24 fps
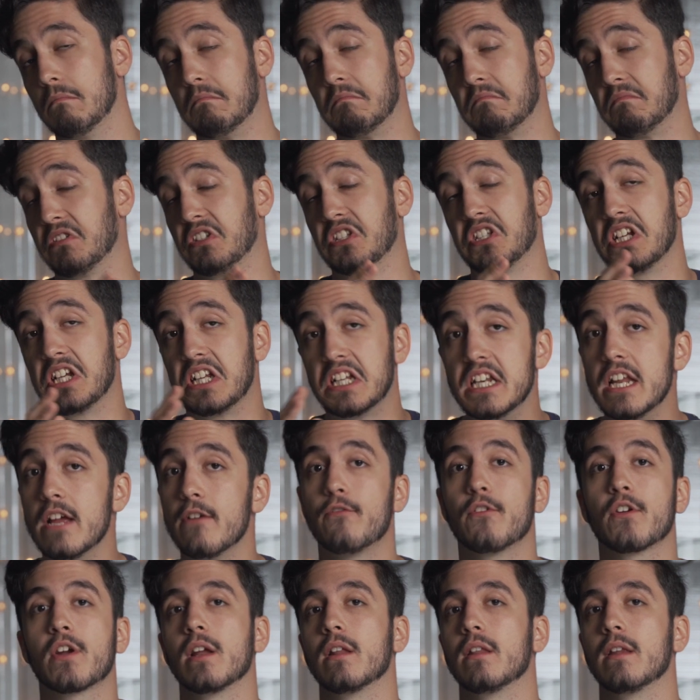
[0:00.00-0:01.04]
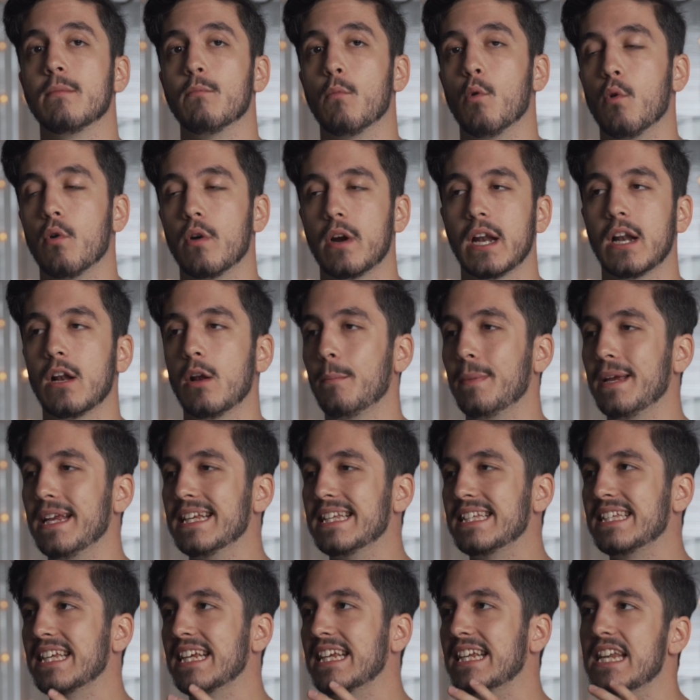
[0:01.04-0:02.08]
Significantly more. It'll be
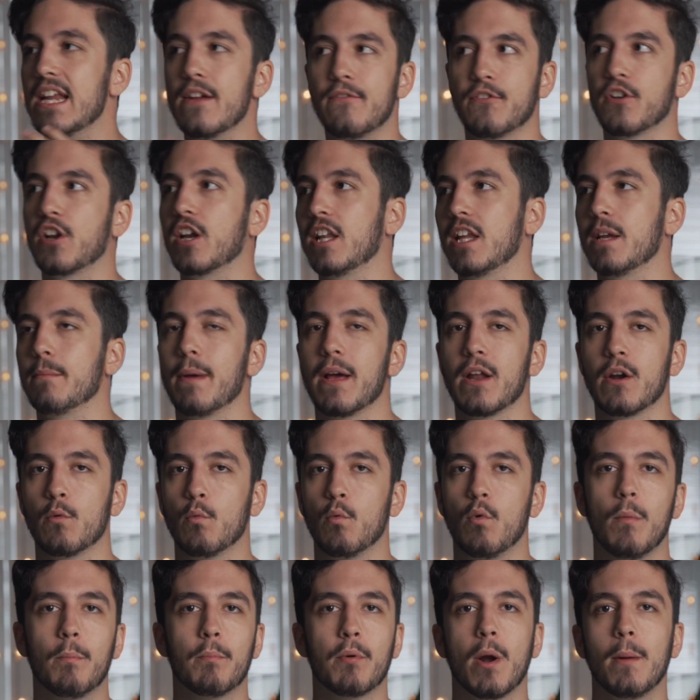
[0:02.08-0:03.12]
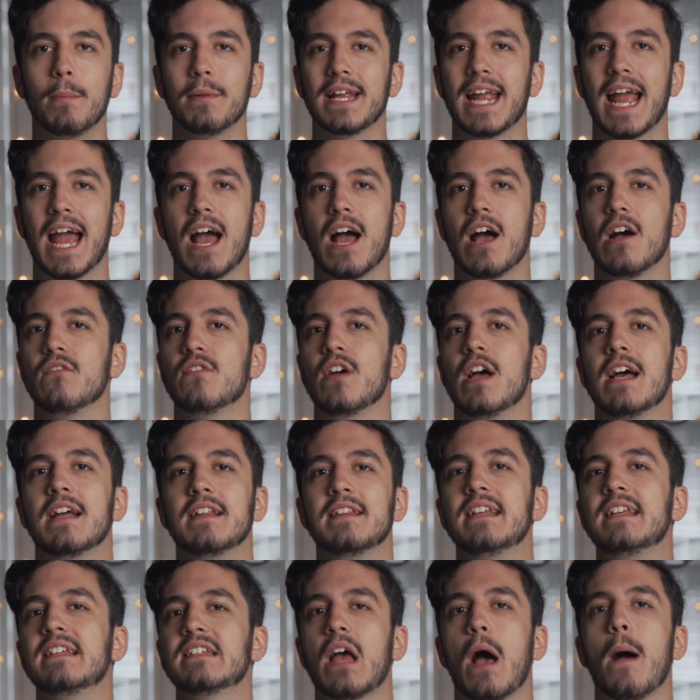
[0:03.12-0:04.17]
significantly better. We'll probably have
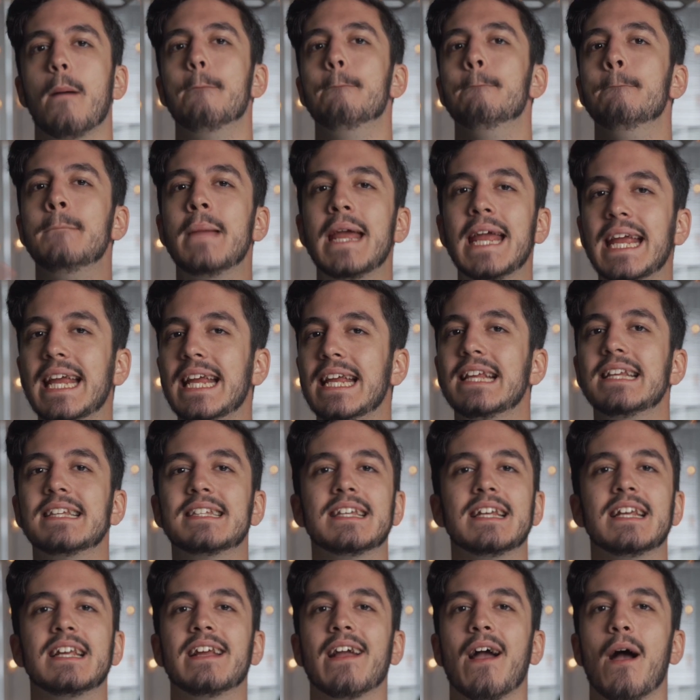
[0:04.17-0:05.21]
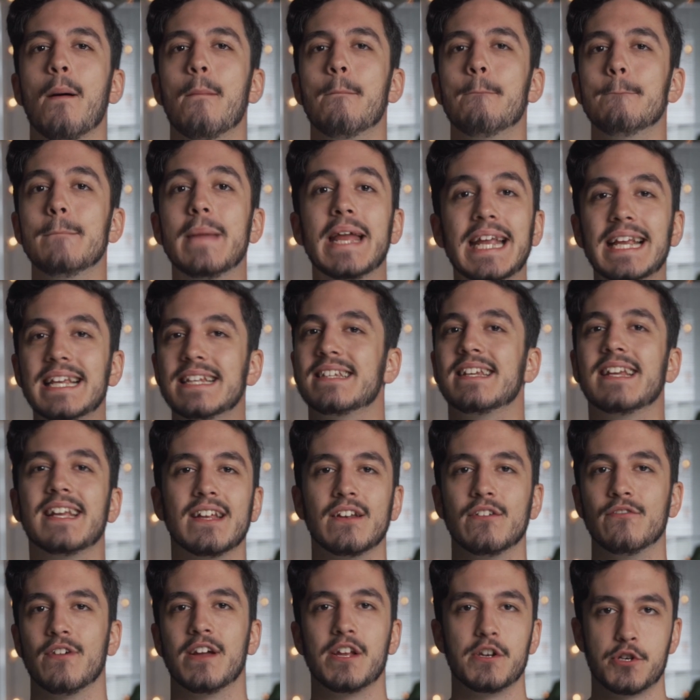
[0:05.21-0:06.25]
these amazing, amazing
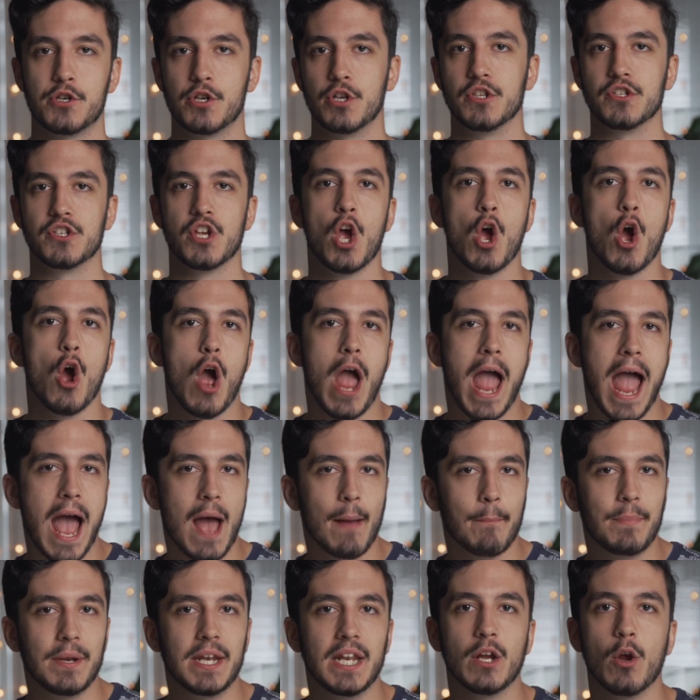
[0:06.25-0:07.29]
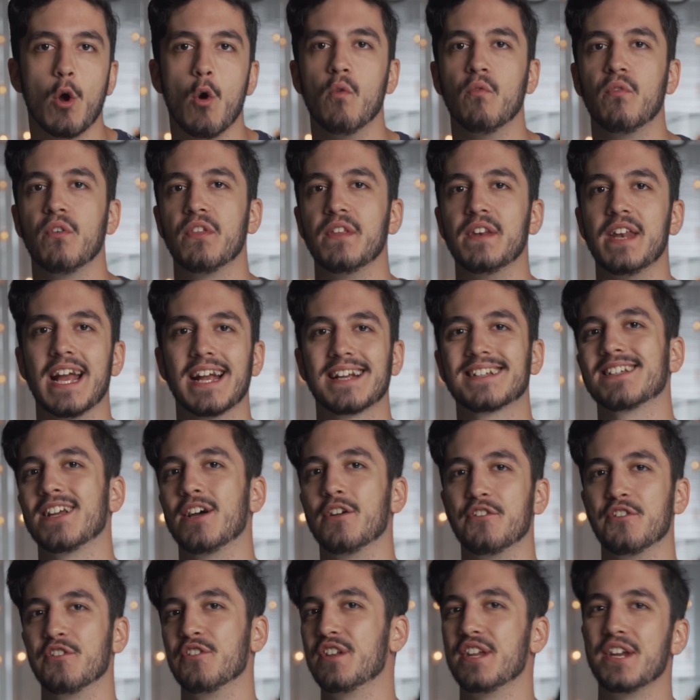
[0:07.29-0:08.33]
inventions happening over the next
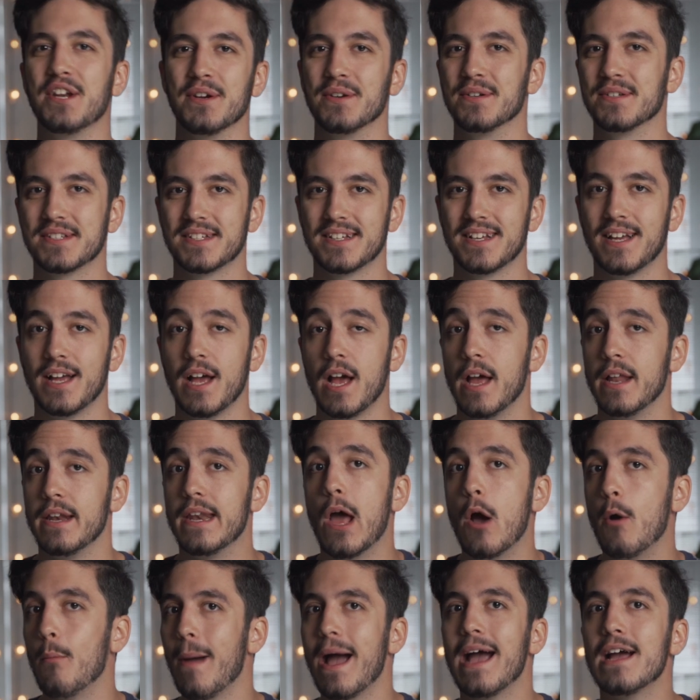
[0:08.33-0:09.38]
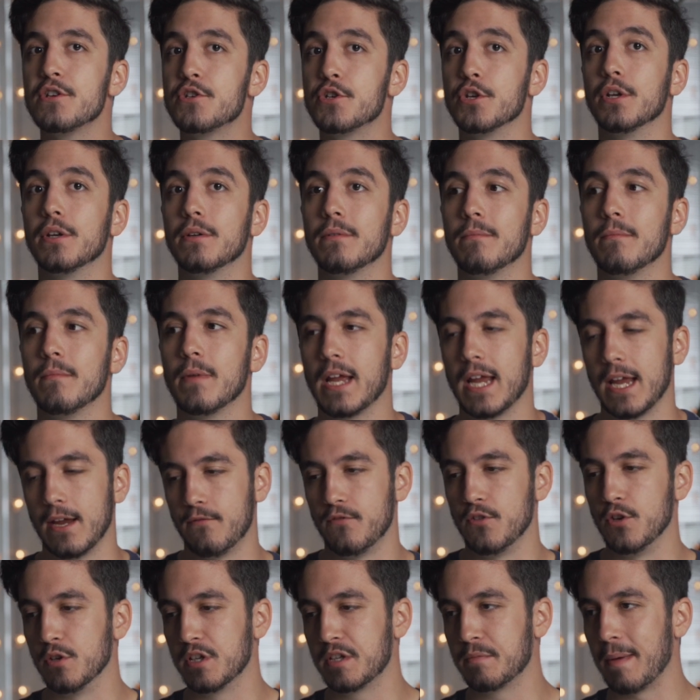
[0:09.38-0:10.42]
100 years. Now imagine
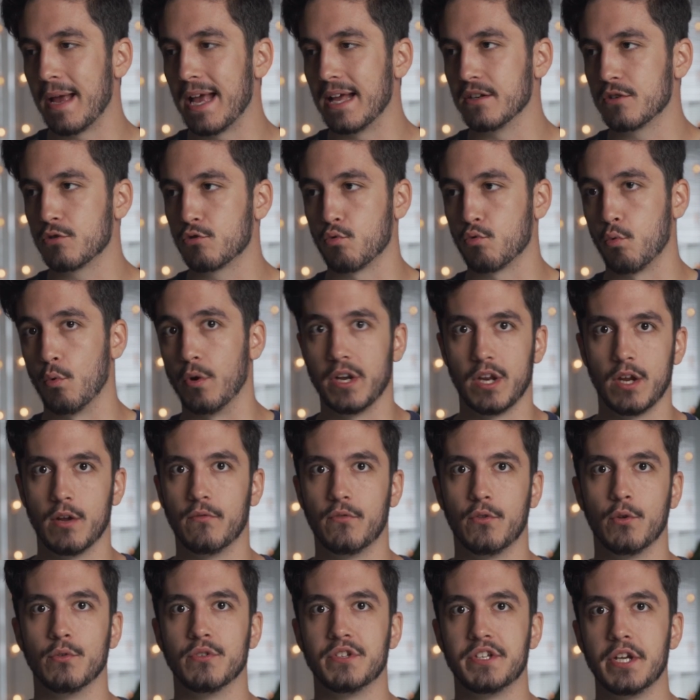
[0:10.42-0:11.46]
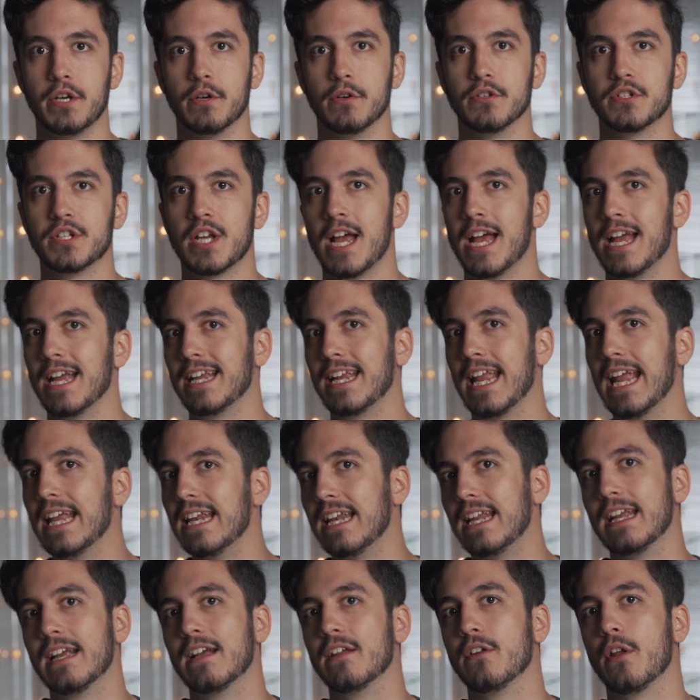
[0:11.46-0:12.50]
if you spent 20 of those years
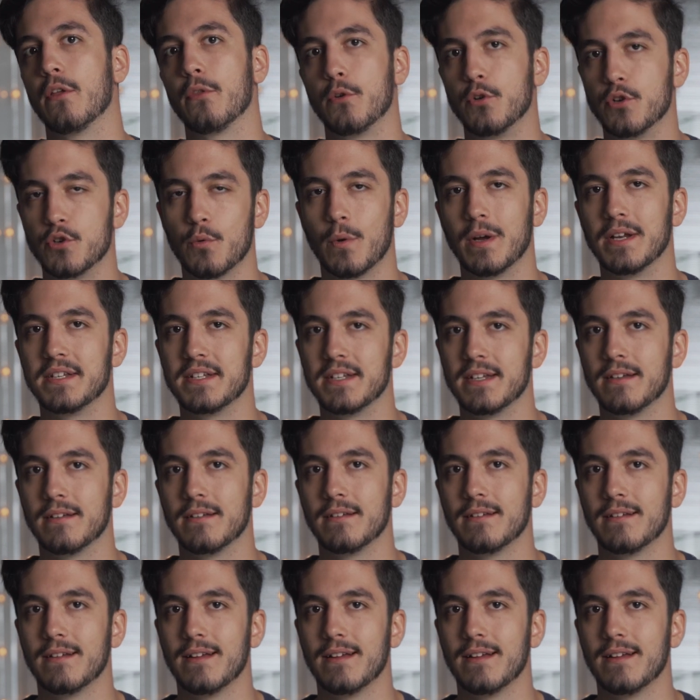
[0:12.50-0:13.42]
gaining another 20.